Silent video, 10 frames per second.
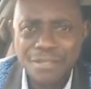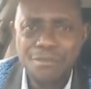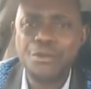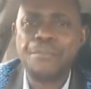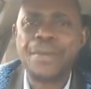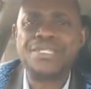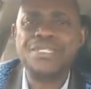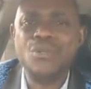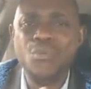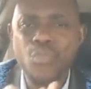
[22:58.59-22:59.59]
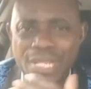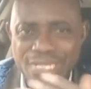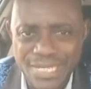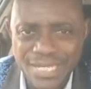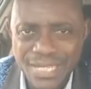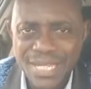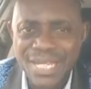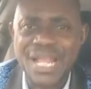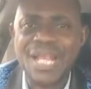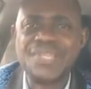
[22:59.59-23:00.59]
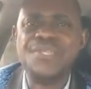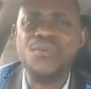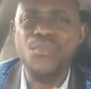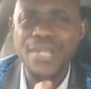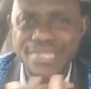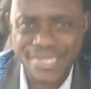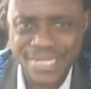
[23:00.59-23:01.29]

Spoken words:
property they waste, cars they waste,